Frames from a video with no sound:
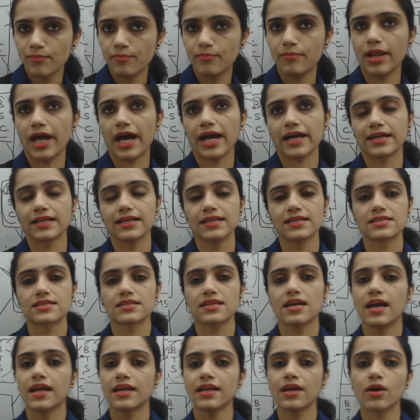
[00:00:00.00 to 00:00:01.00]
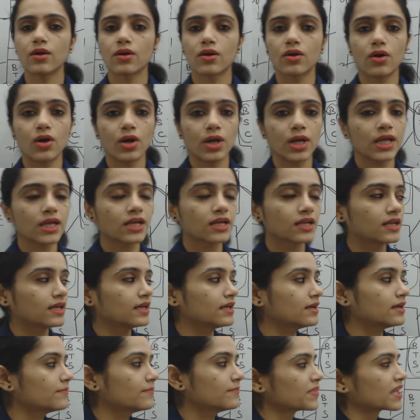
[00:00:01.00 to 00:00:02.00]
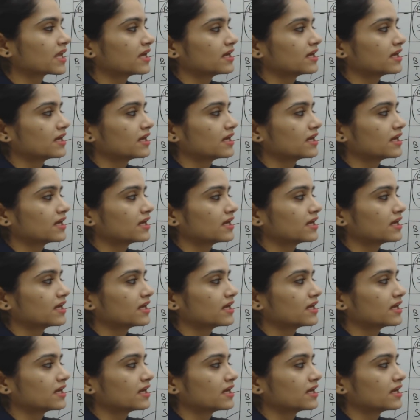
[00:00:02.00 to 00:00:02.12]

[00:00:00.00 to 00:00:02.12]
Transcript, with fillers: blacklist and accordingly